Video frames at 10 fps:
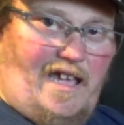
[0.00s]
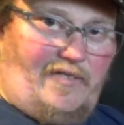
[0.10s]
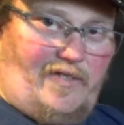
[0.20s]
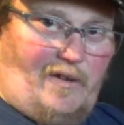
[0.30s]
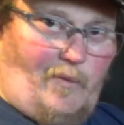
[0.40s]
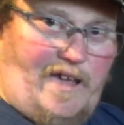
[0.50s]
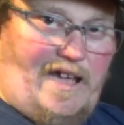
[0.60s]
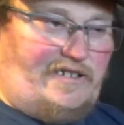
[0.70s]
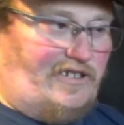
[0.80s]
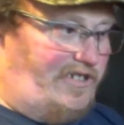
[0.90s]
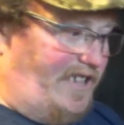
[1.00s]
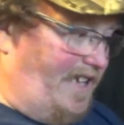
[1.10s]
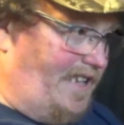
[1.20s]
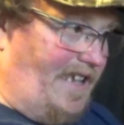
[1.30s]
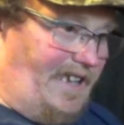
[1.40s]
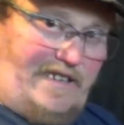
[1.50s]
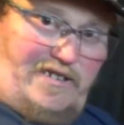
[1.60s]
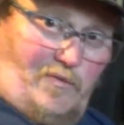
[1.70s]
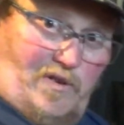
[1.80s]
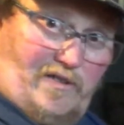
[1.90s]
the way I just did and get
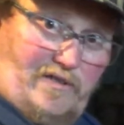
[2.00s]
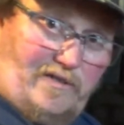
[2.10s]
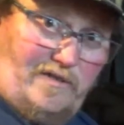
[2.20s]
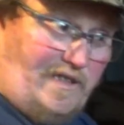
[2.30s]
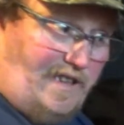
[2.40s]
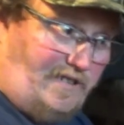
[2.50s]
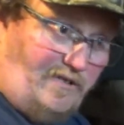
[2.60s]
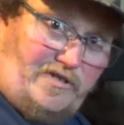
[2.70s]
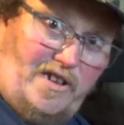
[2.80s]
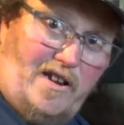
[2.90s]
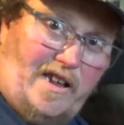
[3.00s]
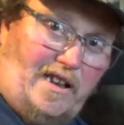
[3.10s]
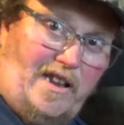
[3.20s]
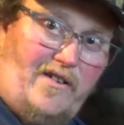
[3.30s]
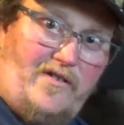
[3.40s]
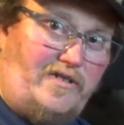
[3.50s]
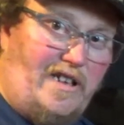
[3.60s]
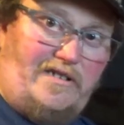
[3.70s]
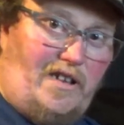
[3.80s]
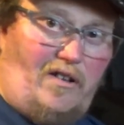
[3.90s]
you one of these little sonic cleaners.
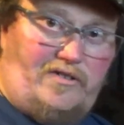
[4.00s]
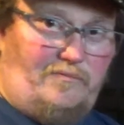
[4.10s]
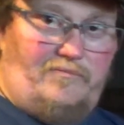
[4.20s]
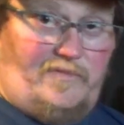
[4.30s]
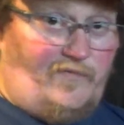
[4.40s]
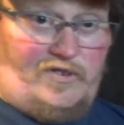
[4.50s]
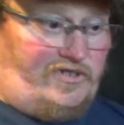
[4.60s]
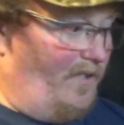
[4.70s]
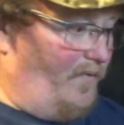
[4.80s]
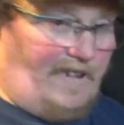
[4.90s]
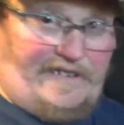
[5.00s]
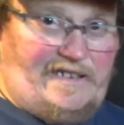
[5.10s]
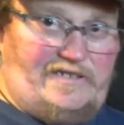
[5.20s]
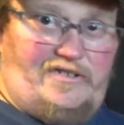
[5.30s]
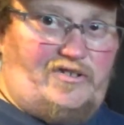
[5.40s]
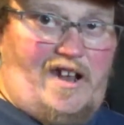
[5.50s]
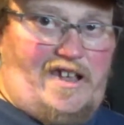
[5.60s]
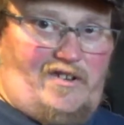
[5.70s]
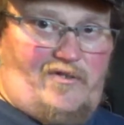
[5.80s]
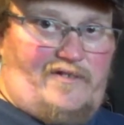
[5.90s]
It's awesome for stuff like this. It's
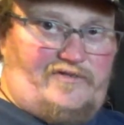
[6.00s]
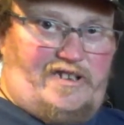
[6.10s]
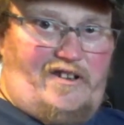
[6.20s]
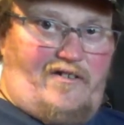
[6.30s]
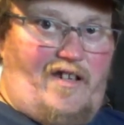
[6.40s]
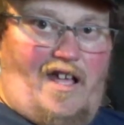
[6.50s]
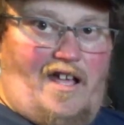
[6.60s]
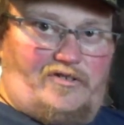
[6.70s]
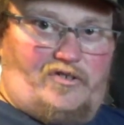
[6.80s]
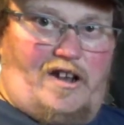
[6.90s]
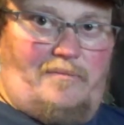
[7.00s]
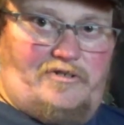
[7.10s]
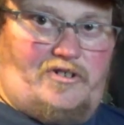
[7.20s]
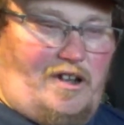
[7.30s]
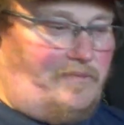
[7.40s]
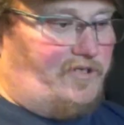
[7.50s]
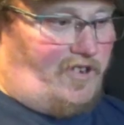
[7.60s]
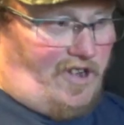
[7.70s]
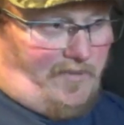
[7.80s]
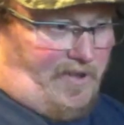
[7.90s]
great. You don't have to sit here and scrub and scrub and
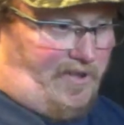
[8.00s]
scrub. You